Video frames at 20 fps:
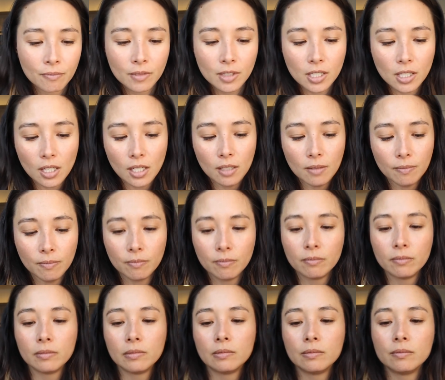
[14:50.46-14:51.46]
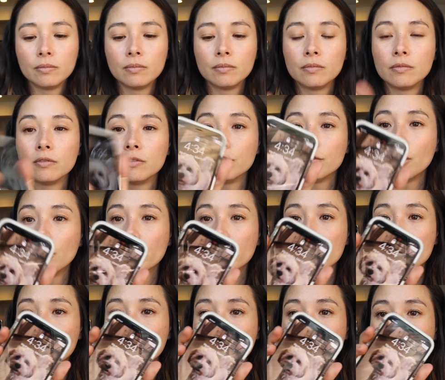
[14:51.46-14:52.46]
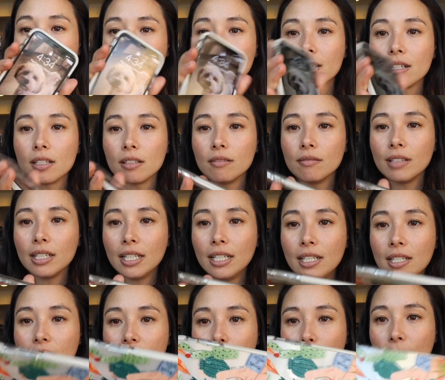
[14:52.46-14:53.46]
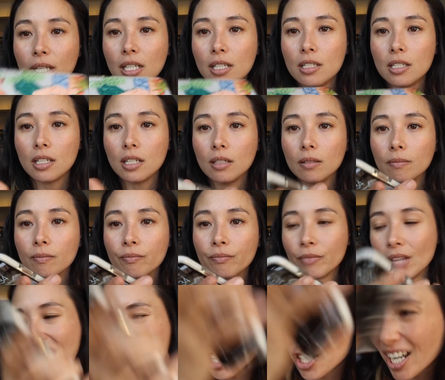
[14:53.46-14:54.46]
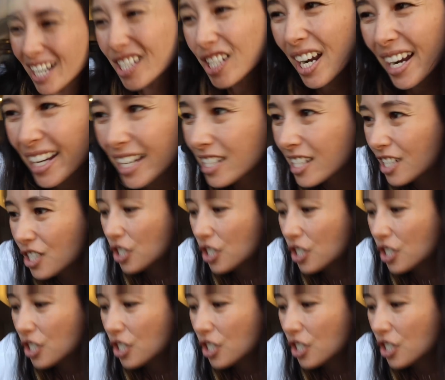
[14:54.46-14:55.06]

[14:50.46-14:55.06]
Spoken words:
see? Phone is protected, easy peasy. Actually, I guess I